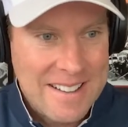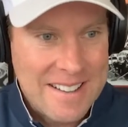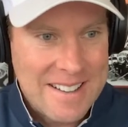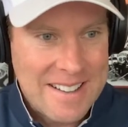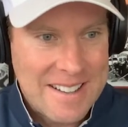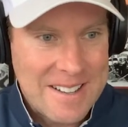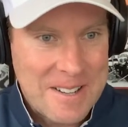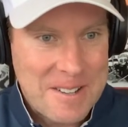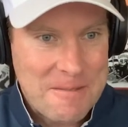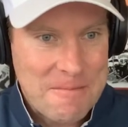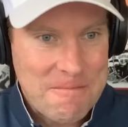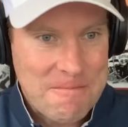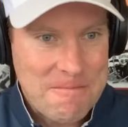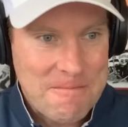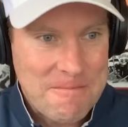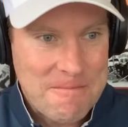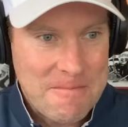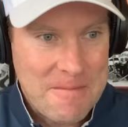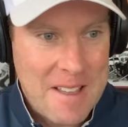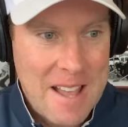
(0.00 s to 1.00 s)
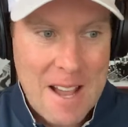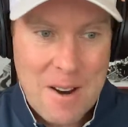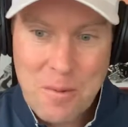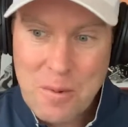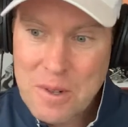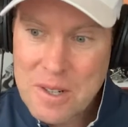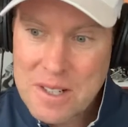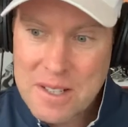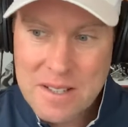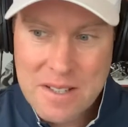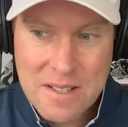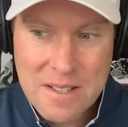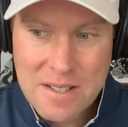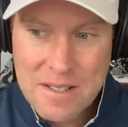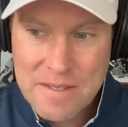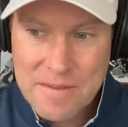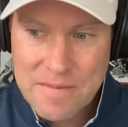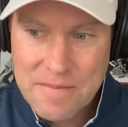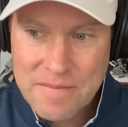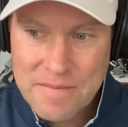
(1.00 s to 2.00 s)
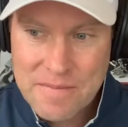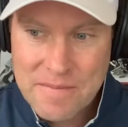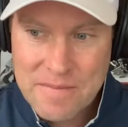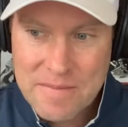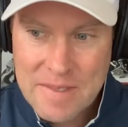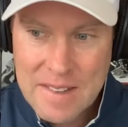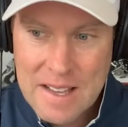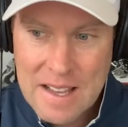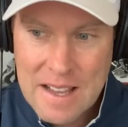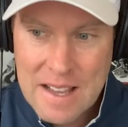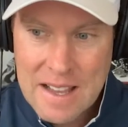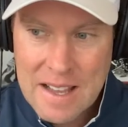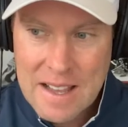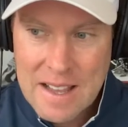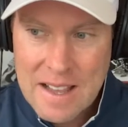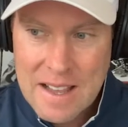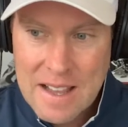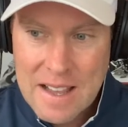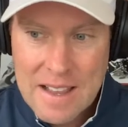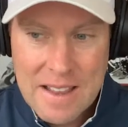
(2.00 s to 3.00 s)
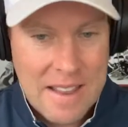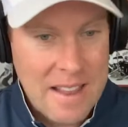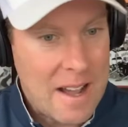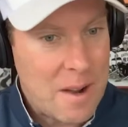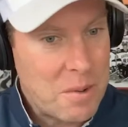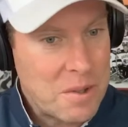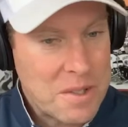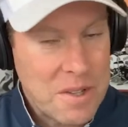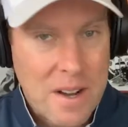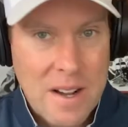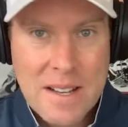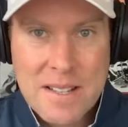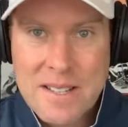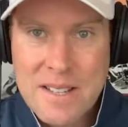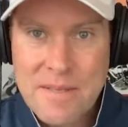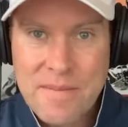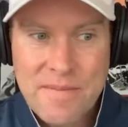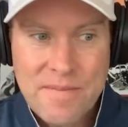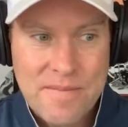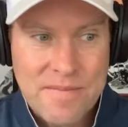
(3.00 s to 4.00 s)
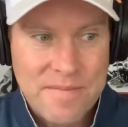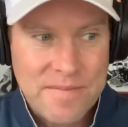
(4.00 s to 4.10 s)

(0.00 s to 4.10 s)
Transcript: That was awesome.